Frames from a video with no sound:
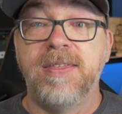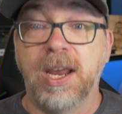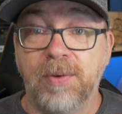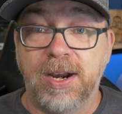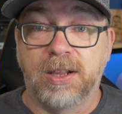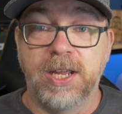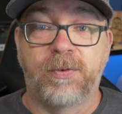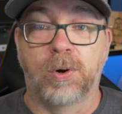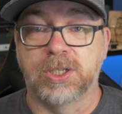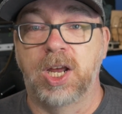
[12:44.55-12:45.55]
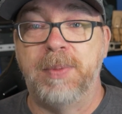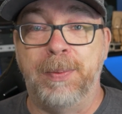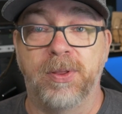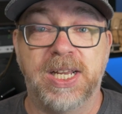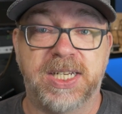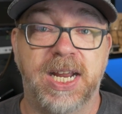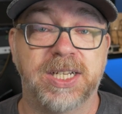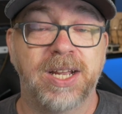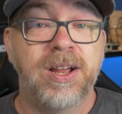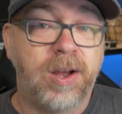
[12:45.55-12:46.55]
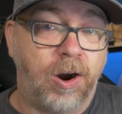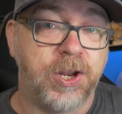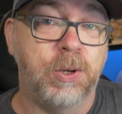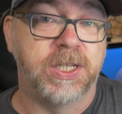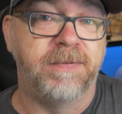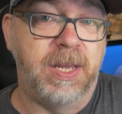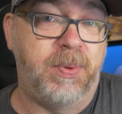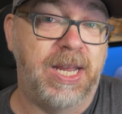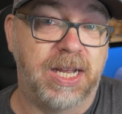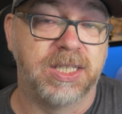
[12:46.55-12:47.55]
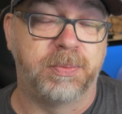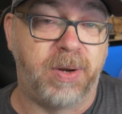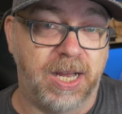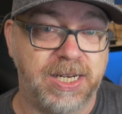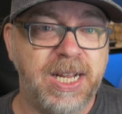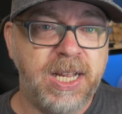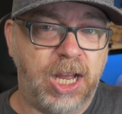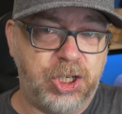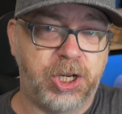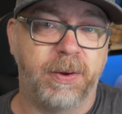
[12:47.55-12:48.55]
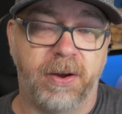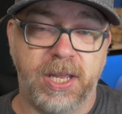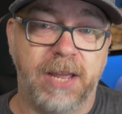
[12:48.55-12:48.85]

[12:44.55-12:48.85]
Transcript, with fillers: theoretically, of course, a lot of people these days are using VPNs, but it should give,